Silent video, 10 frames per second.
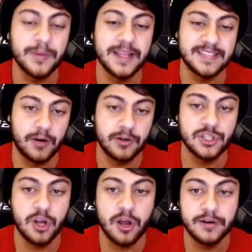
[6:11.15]
but we had
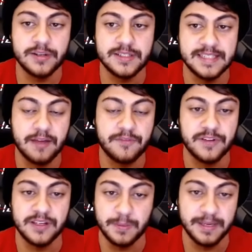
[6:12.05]
Terrence on
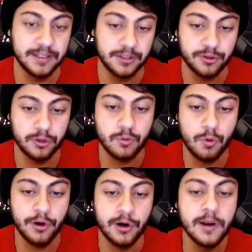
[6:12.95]
Steph in the beginning of the third
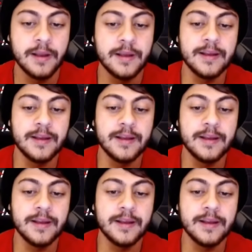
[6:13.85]
quarter.